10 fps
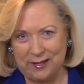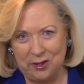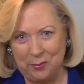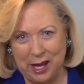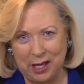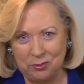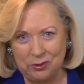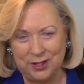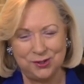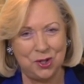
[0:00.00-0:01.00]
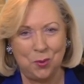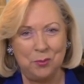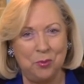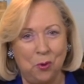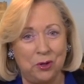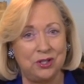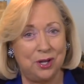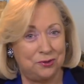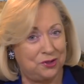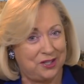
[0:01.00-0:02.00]
in the Bible is so important to
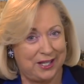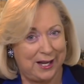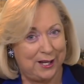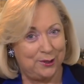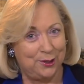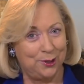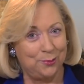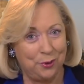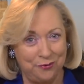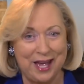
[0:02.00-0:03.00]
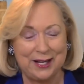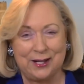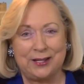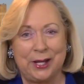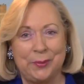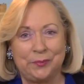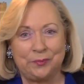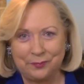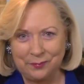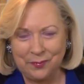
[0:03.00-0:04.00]
understand prophetically.
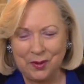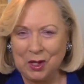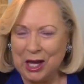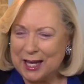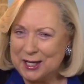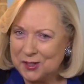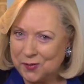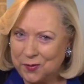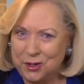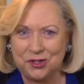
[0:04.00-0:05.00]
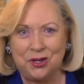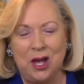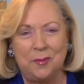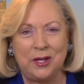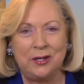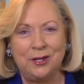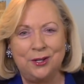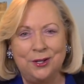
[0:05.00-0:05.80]
At his first coming,